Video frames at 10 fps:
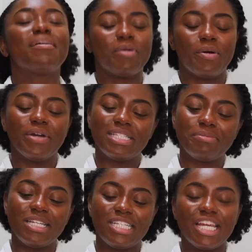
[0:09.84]
am going to
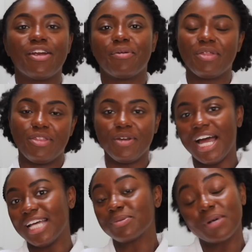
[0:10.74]
be sharing with you
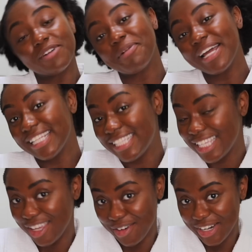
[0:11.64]
guys one of my
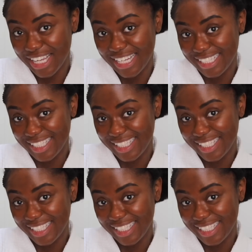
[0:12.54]
insecurities.